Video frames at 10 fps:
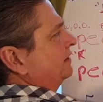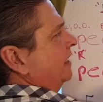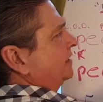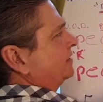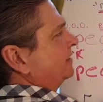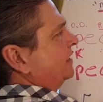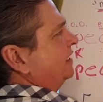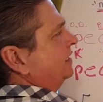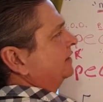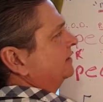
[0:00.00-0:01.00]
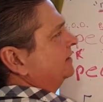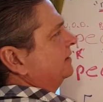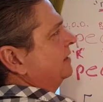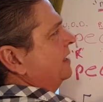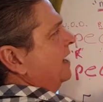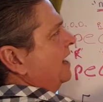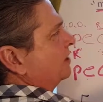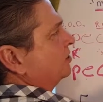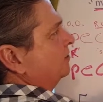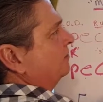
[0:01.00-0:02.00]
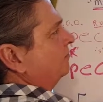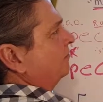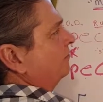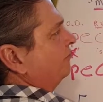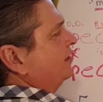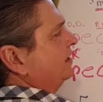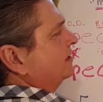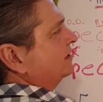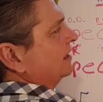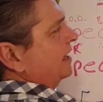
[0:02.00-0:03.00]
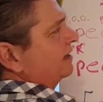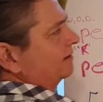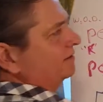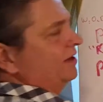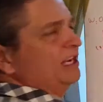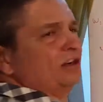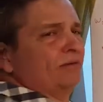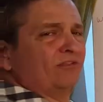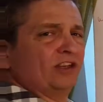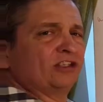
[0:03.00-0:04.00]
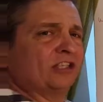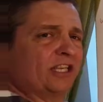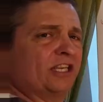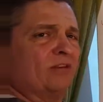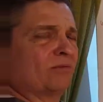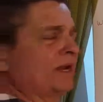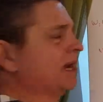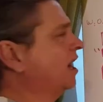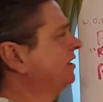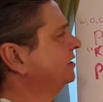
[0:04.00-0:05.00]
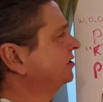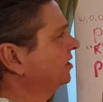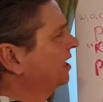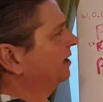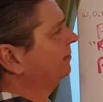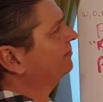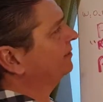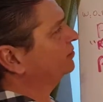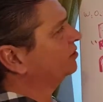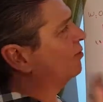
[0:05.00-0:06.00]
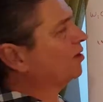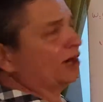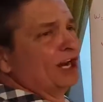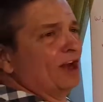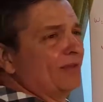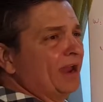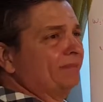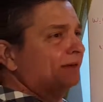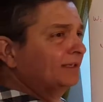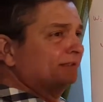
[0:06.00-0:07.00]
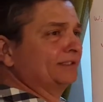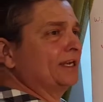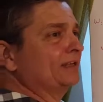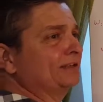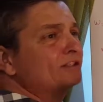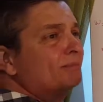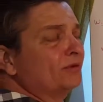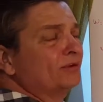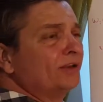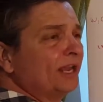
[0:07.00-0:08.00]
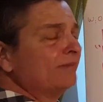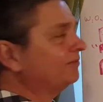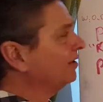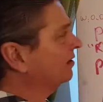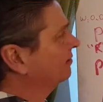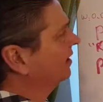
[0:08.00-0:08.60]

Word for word: That's the key. Action will feed desire, and you'll eventually get a red hot desire. And I'm still working on that, but I can tell you at least I'm doing a damn video,